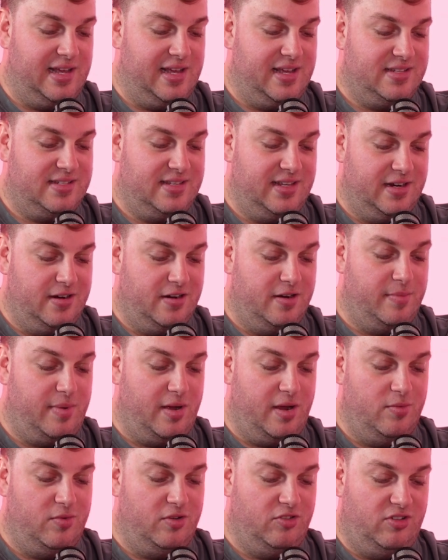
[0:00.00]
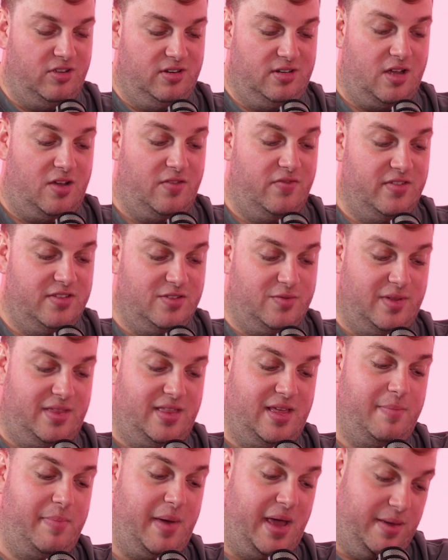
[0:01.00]
Sitting on a boat watching dolphins with
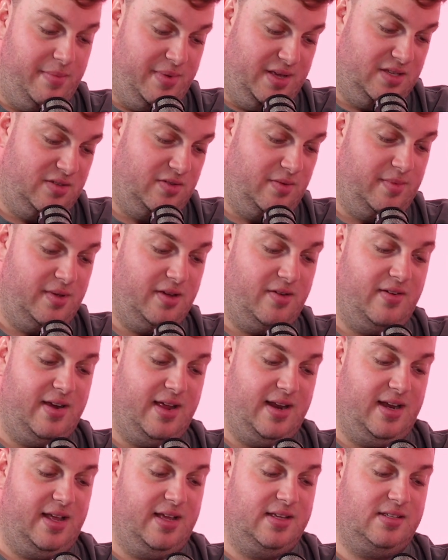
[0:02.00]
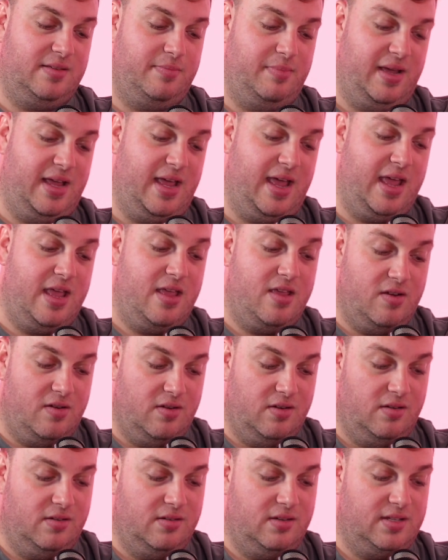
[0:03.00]
their babies swimming around us, my
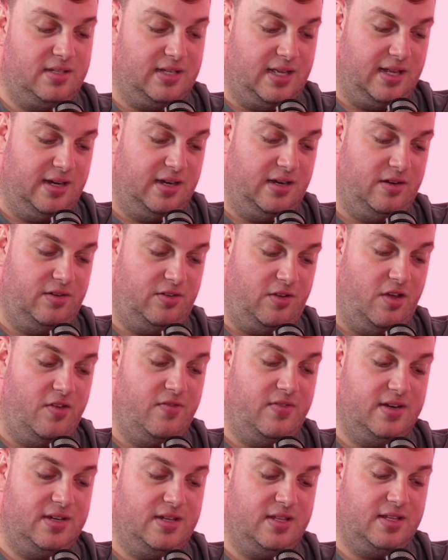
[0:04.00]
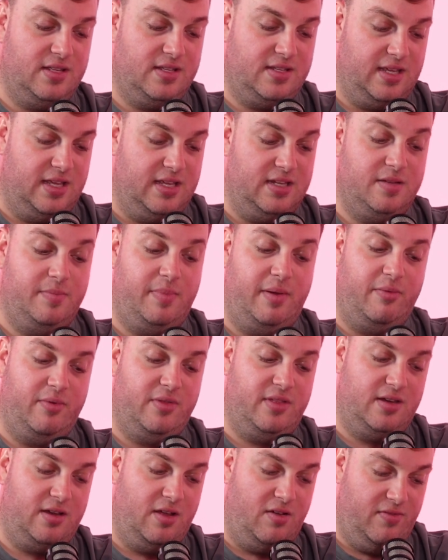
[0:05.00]
8-year-old son dove into the sea to be
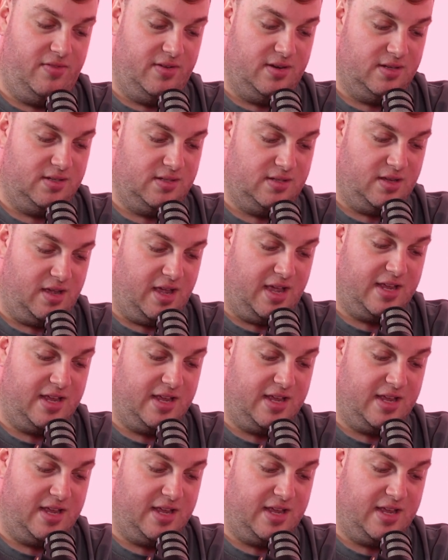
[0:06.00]
with the dolphins. I